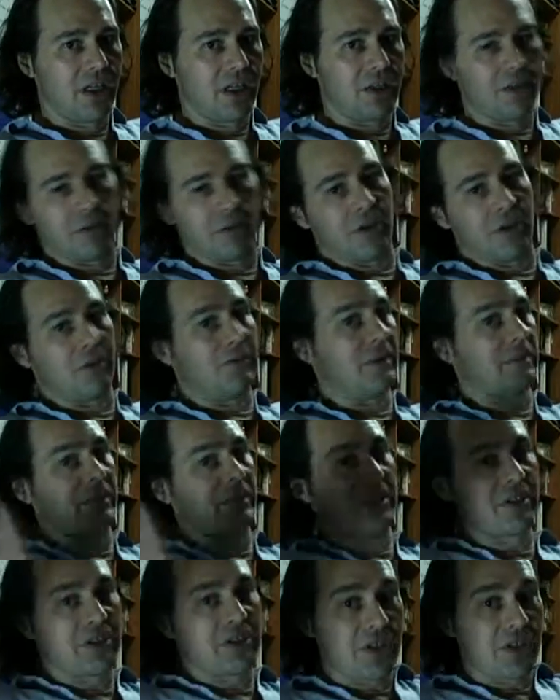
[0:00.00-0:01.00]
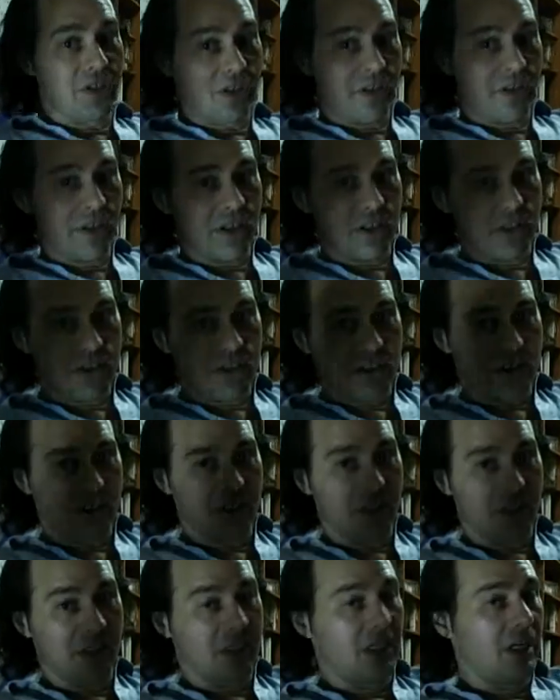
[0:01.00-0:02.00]
You can open up a dictionary and
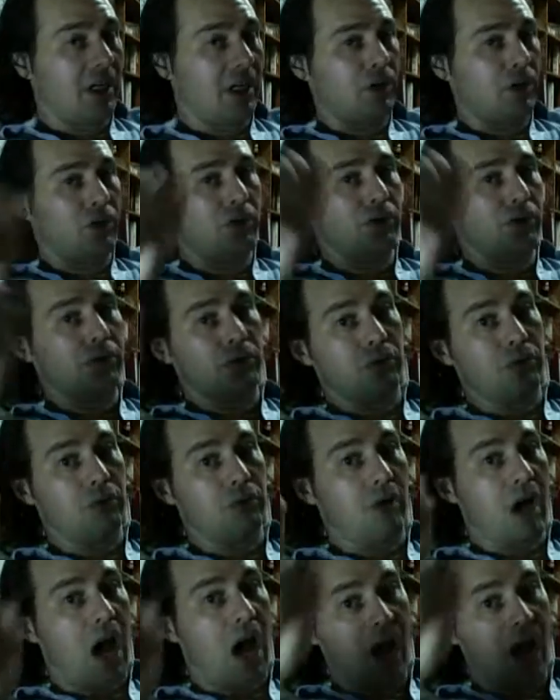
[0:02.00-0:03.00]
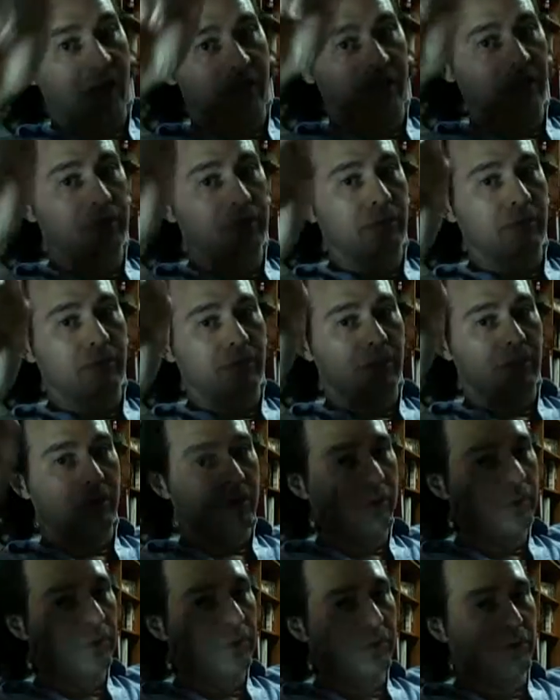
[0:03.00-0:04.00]
say, do, I do,
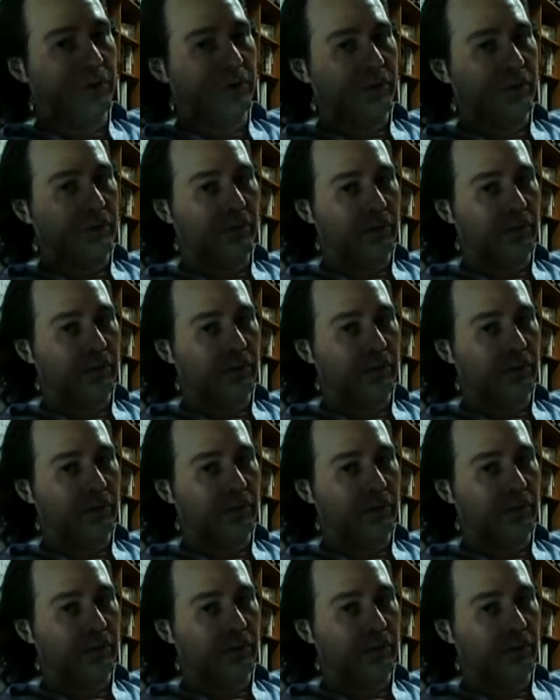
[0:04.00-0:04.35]
you do,